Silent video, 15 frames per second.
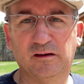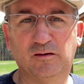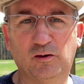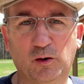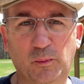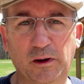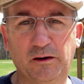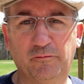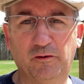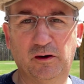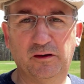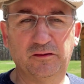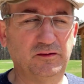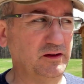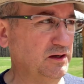or whatever it
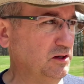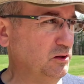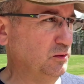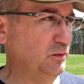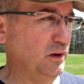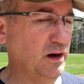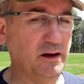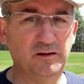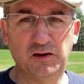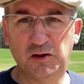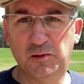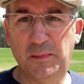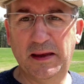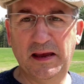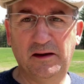is that
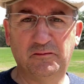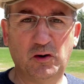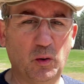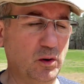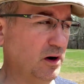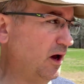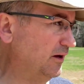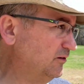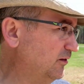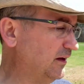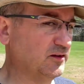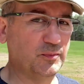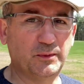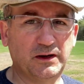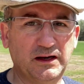you may have going on. So
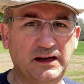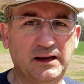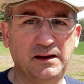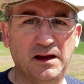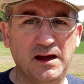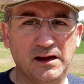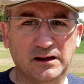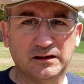that's pretty neat.